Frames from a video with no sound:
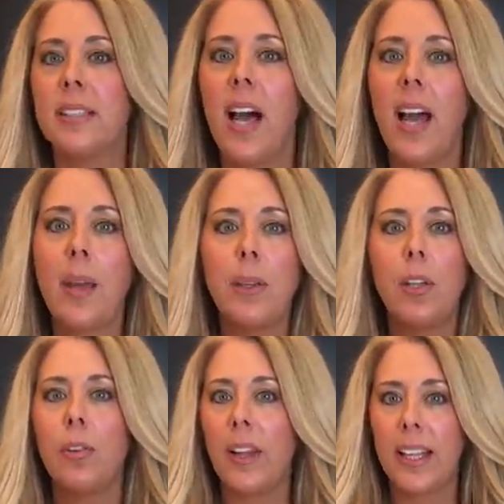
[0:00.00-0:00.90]
of time and
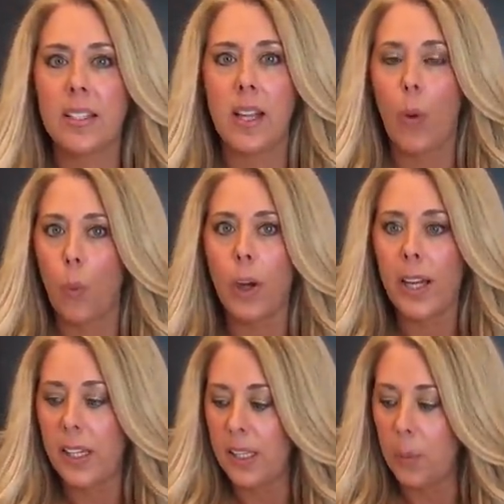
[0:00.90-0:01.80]
you feel like it's not
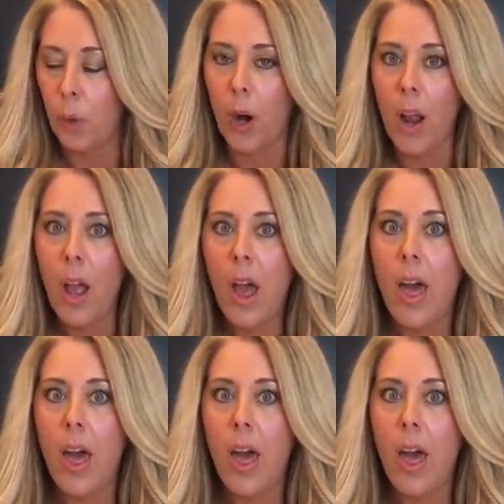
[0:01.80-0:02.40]
working anymore.